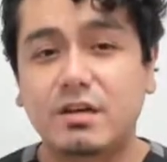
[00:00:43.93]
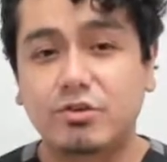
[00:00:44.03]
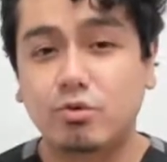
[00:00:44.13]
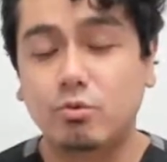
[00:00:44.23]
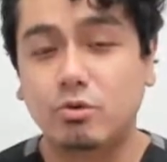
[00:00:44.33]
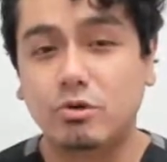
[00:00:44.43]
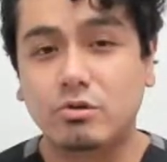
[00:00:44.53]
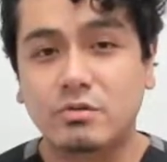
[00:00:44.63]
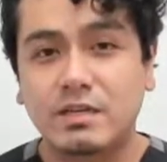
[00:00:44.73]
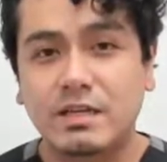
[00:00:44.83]

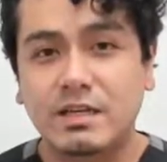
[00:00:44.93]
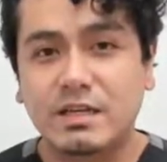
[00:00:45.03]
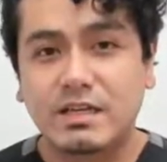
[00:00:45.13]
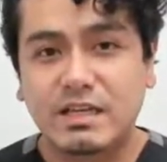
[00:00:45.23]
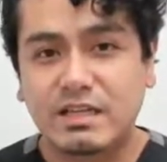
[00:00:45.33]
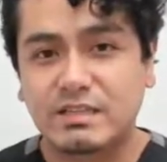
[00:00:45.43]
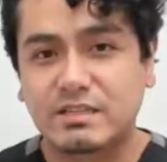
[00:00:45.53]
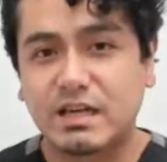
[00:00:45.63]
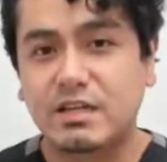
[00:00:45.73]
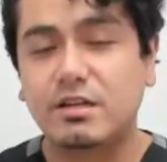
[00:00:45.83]
tool is
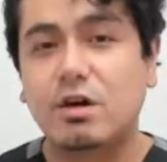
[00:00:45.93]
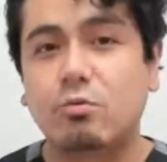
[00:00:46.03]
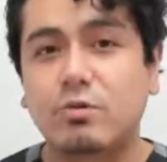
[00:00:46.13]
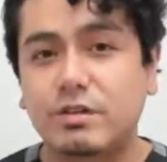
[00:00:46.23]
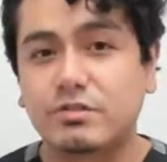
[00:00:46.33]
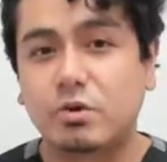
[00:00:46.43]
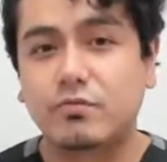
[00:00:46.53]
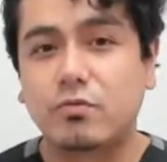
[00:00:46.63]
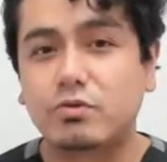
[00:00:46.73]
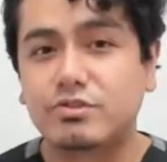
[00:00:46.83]
kind of not working. So
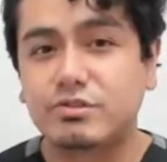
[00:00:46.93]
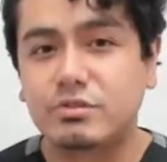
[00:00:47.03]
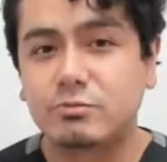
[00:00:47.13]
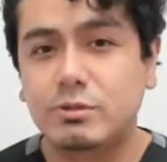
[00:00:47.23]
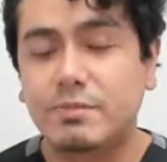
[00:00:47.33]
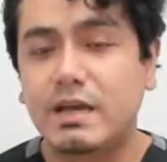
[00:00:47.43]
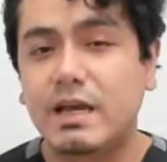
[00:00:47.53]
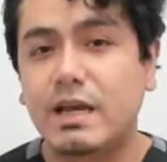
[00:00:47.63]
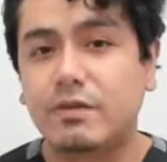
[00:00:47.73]
unfortunately, we might